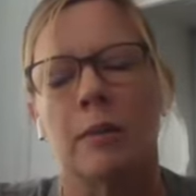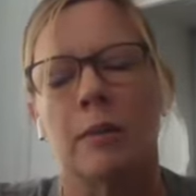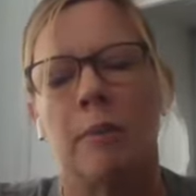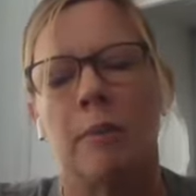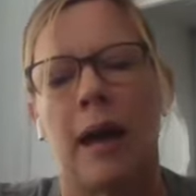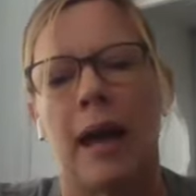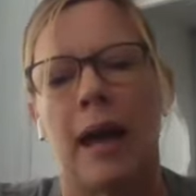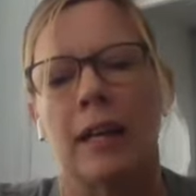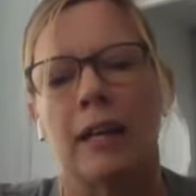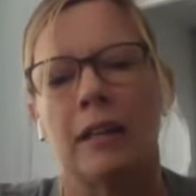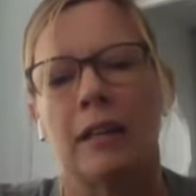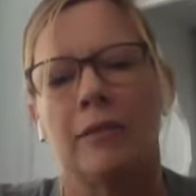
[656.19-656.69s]
the
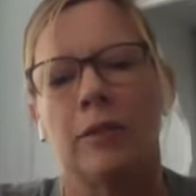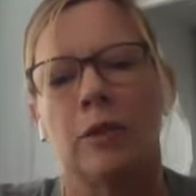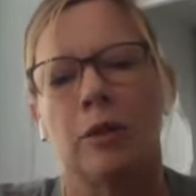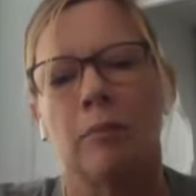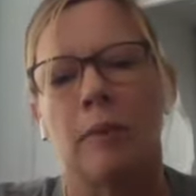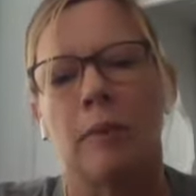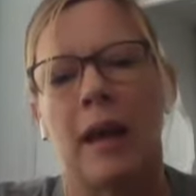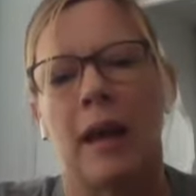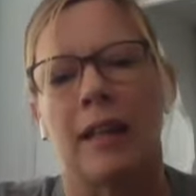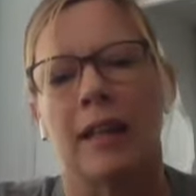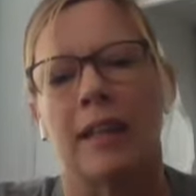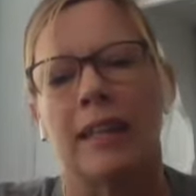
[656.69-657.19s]
back of your
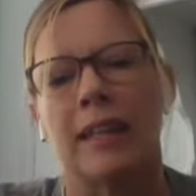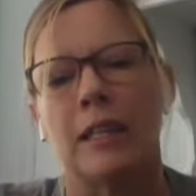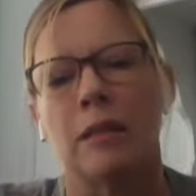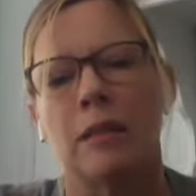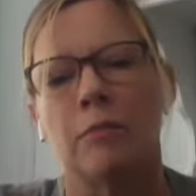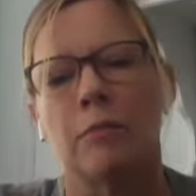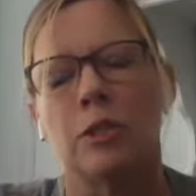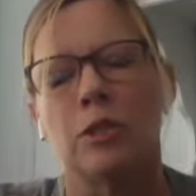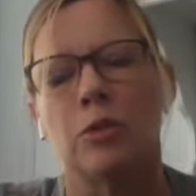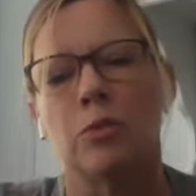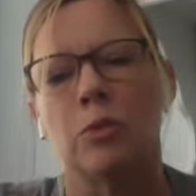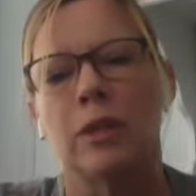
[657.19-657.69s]
mat,
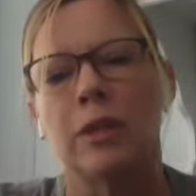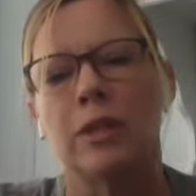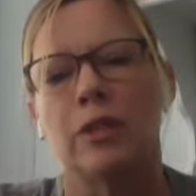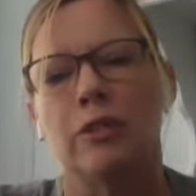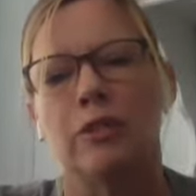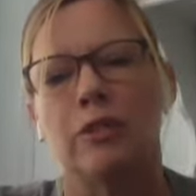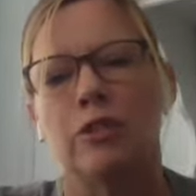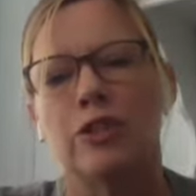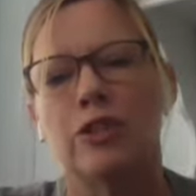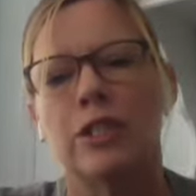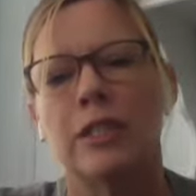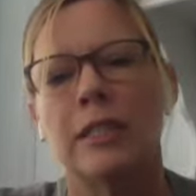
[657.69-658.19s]
in between
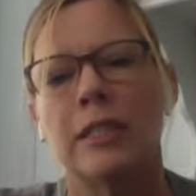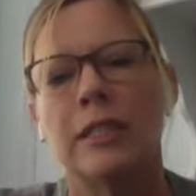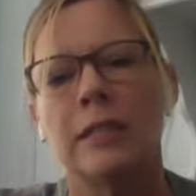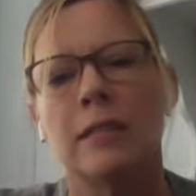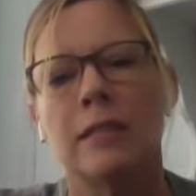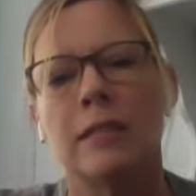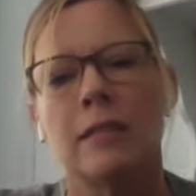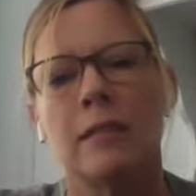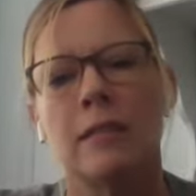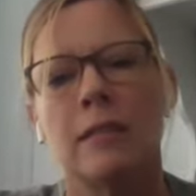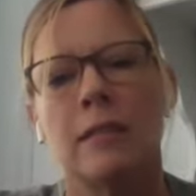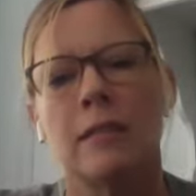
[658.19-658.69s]
your
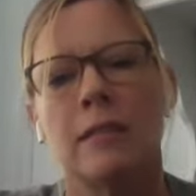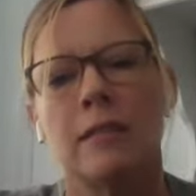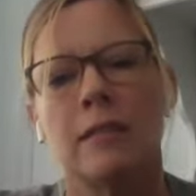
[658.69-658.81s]
shins.